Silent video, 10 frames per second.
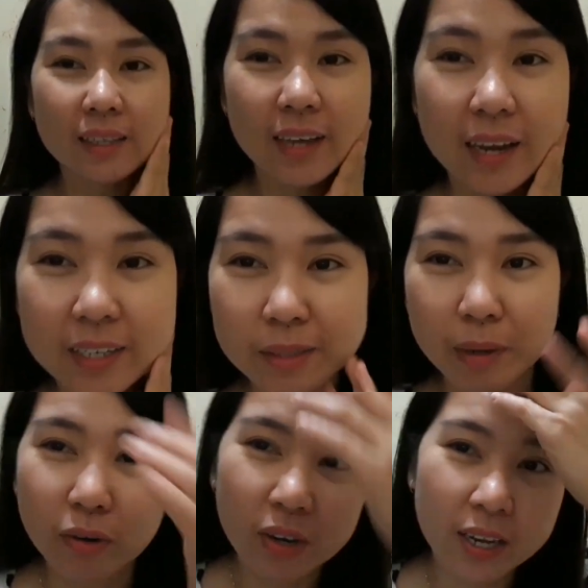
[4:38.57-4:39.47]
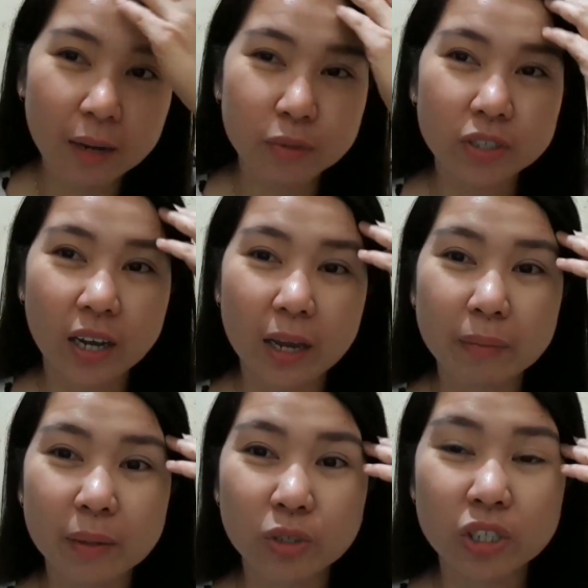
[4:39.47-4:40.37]
kailangan guys, bagong hilamos
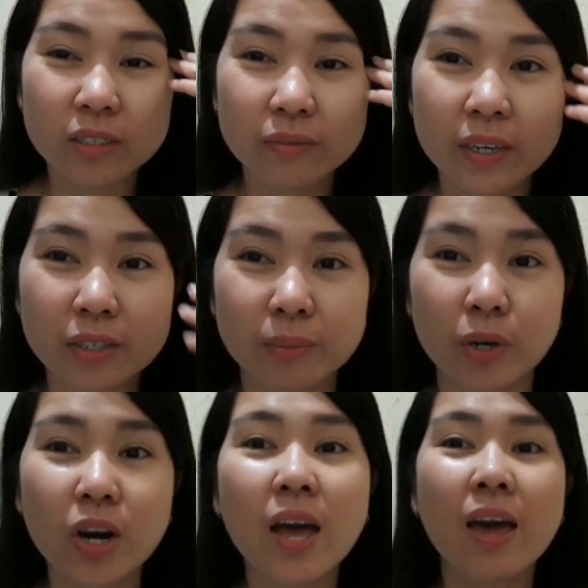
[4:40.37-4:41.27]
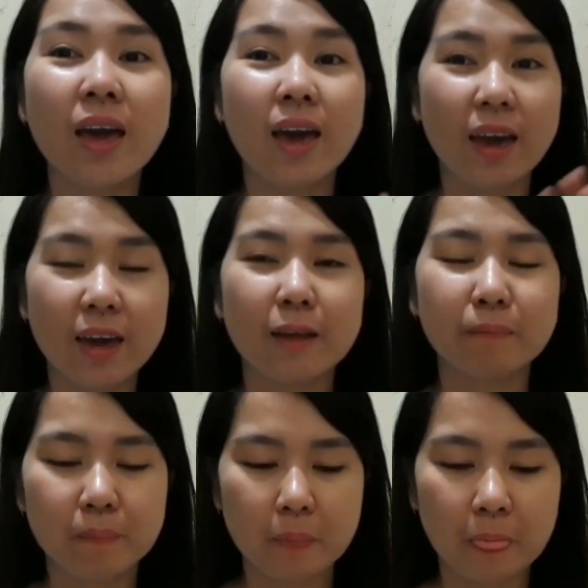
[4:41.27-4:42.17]
kay, apply mo siya sa face mo,
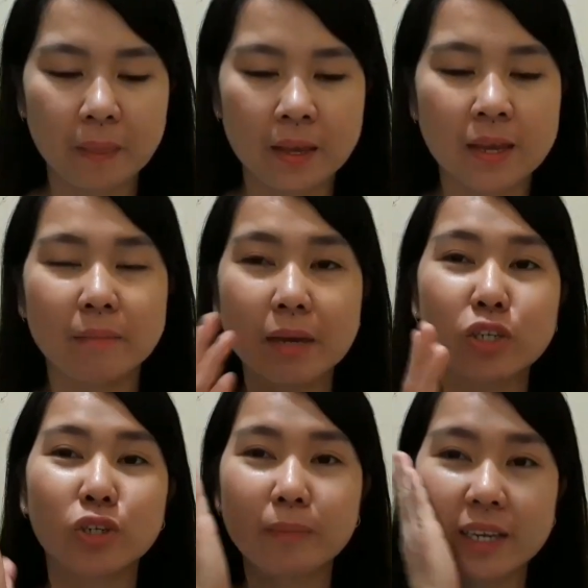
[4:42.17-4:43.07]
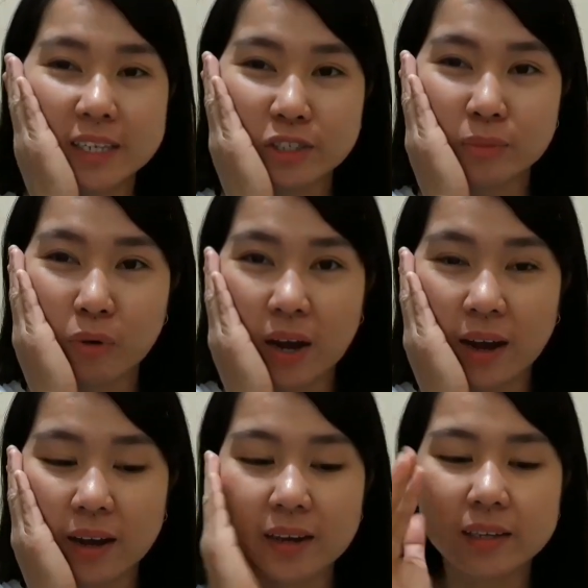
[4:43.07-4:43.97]
and make sure marinis
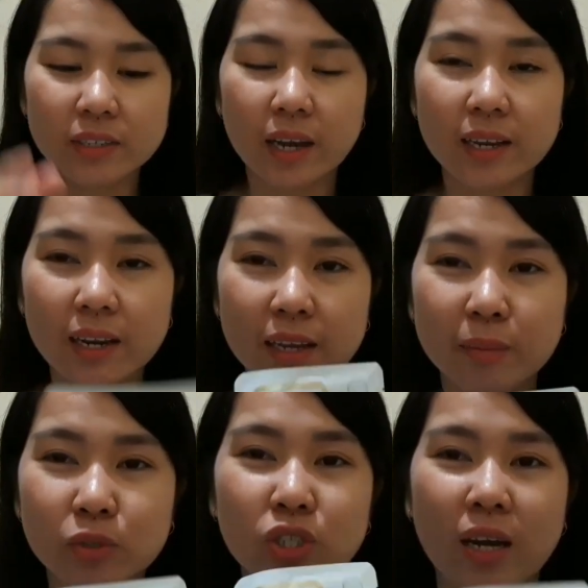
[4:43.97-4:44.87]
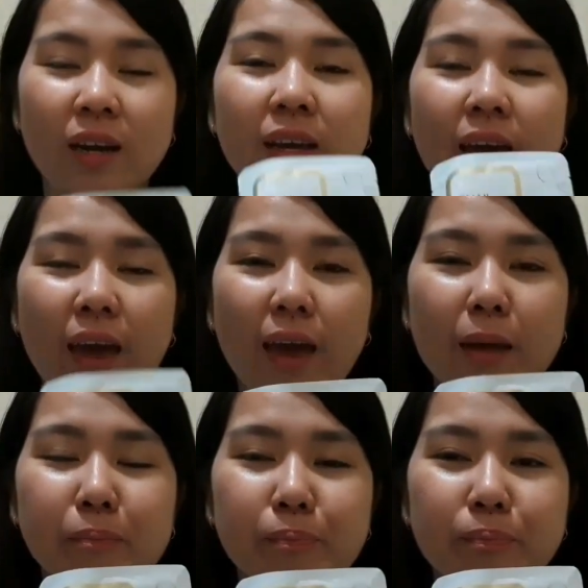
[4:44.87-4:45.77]
yung mukha, tsaka ilalagay mo siya.
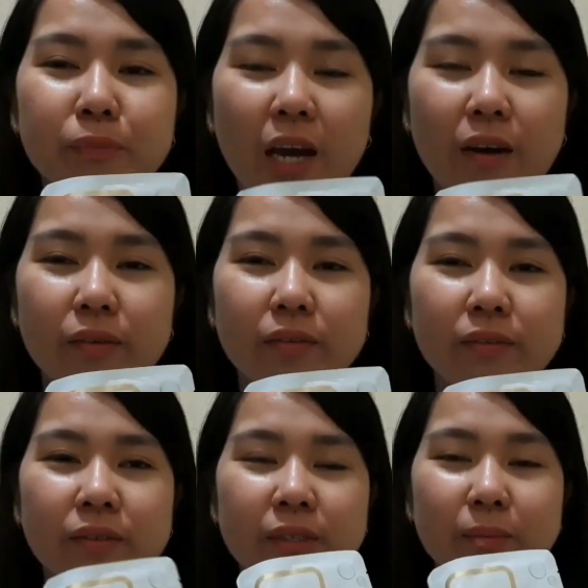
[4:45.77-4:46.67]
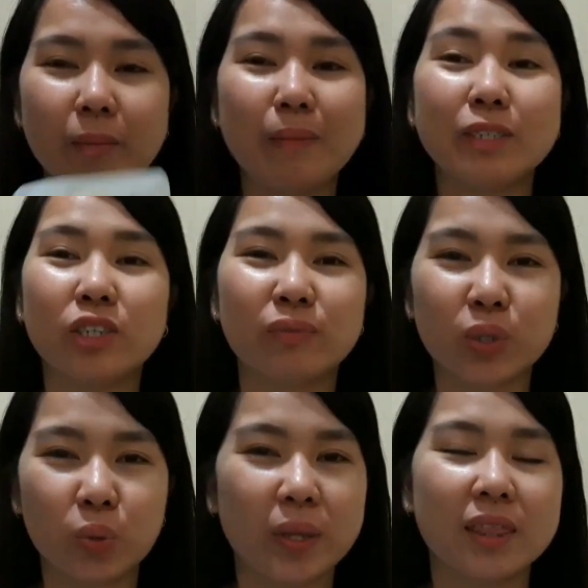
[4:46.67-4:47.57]
And, yeah, bababa
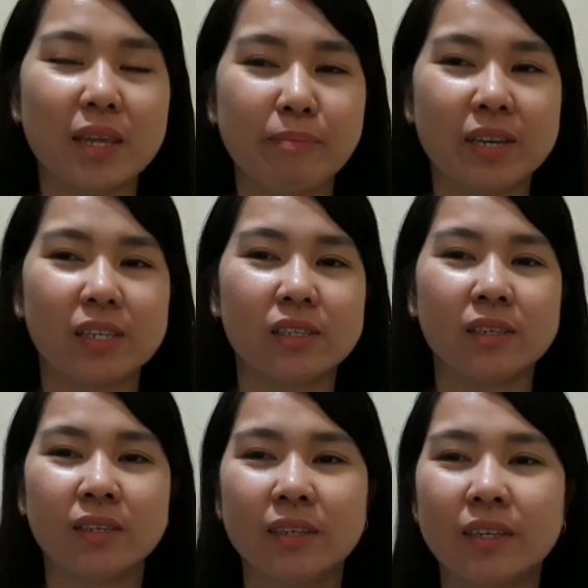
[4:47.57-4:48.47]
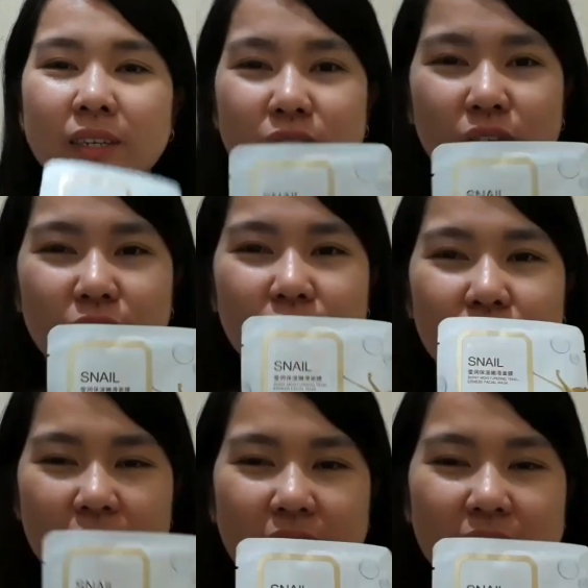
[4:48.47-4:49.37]
siya for 20 minutes.
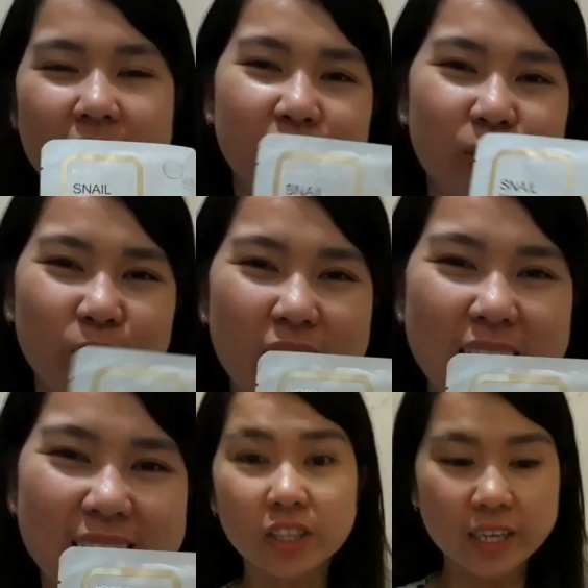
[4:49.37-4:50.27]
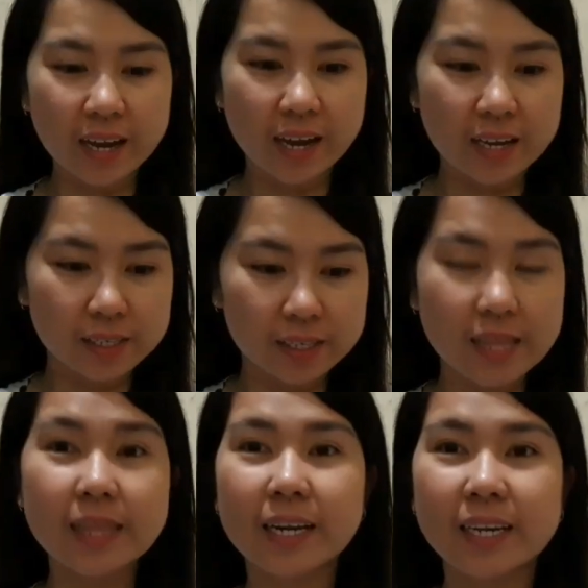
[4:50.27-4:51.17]
So, yeah, let's do it. Guys,
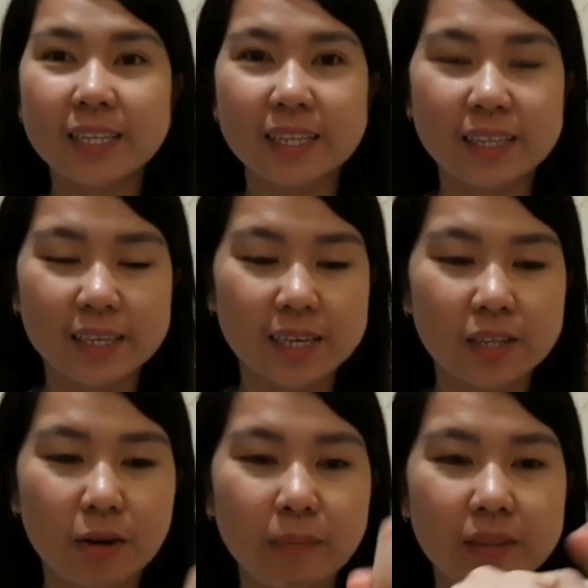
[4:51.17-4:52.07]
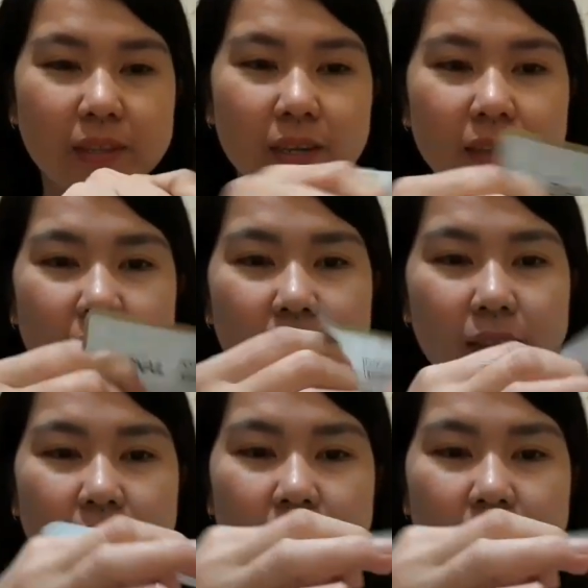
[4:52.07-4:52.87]
let's try na natin. Open na natin.